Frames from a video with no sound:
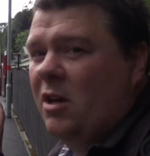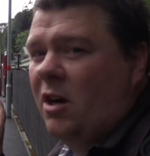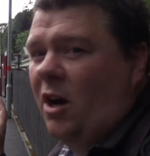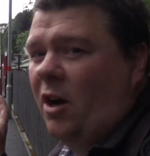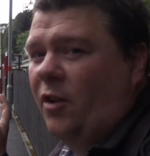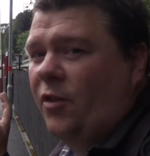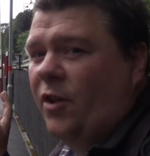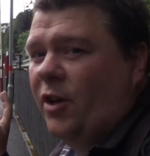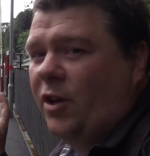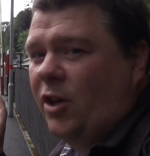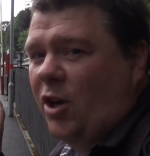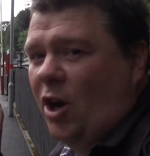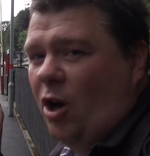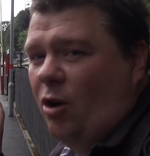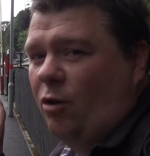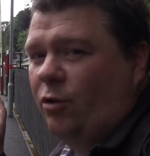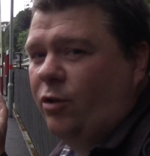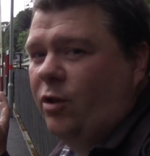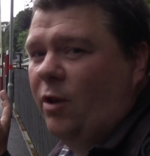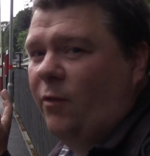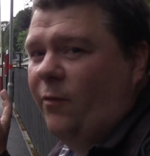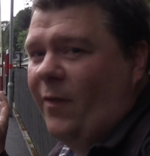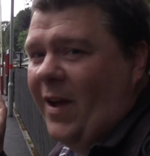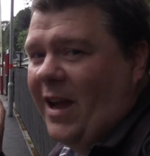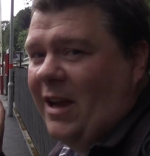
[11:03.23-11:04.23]
on the
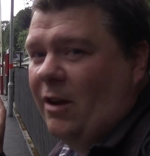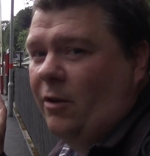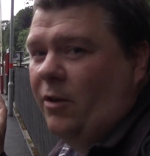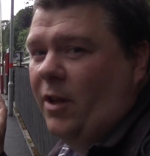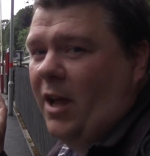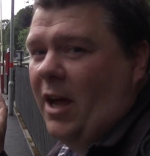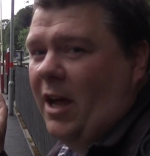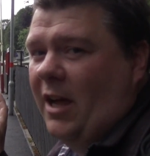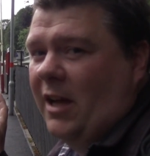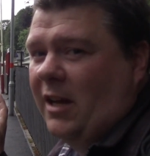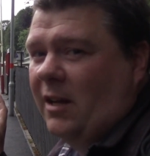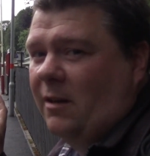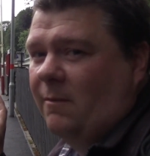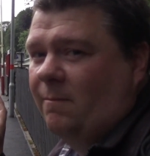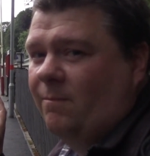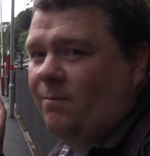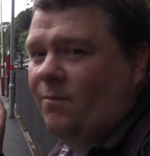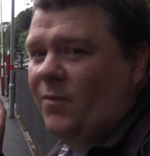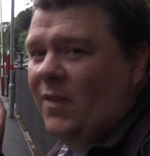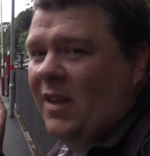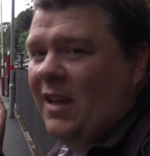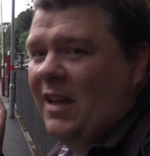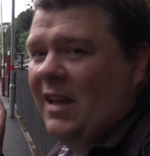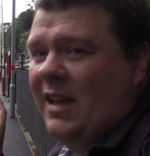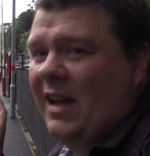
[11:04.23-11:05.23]
Calder Vale line.
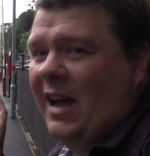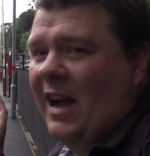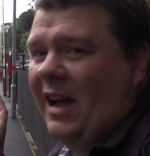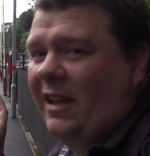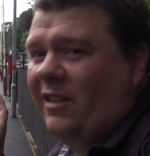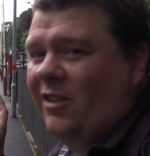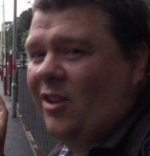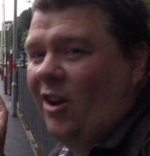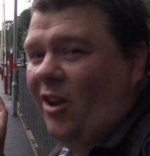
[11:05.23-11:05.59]
And